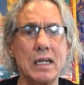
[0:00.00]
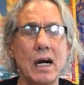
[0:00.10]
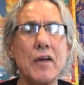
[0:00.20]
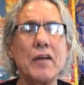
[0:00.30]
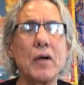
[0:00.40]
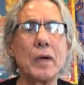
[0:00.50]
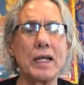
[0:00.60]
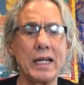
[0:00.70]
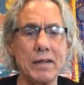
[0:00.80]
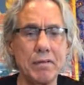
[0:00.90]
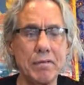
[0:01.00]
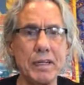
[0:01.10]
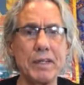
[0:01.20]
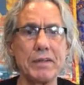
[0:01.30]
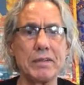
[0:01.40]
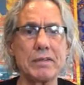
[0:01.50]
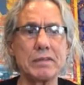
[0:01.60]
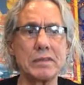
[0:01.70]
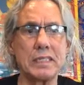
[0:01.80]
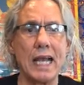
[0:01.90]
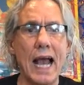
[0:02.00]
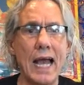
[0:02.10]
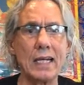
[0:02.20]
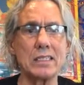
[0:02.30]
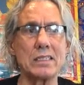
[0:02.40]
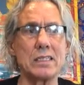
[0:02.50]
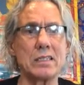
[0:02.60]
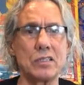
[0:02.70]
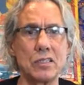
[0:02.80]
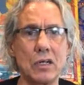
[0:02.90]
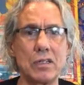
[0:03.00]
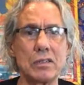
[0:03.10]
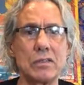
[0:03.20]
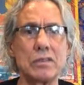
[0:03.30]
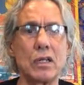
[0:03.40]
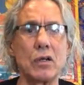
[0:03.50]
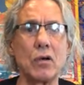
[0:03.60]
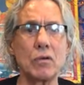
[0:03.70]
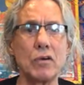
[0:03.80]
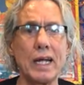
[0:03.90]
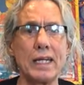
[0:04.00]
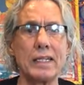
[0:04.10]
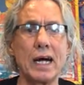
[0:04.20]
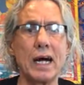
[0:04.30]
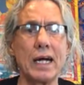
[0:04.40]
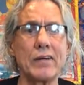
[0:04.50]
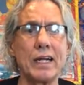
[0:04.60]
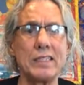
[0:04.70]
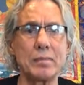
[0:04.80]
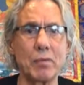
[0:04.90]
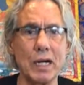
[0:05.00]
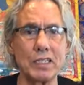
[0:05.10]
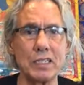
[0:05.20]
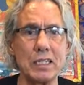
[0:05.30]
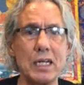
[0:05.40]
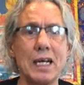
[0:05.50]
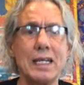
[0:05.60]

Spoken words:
unknowingly to feel the angst, the struggle, the low grade, the high grade depression,